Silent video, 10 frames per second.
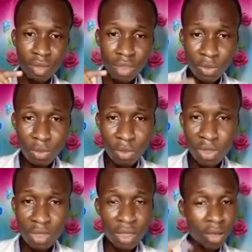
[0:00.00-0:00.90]
sports
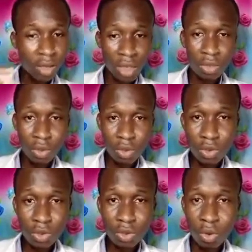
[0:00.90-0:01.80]
can
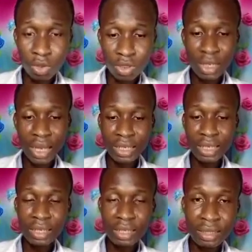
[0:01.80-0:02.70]
also cause
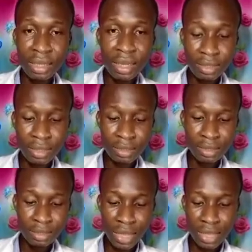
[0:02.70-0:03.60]
Achilles
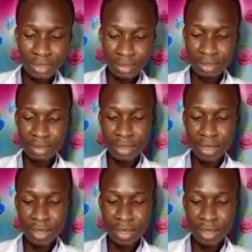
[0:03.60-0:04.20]
tendonitis.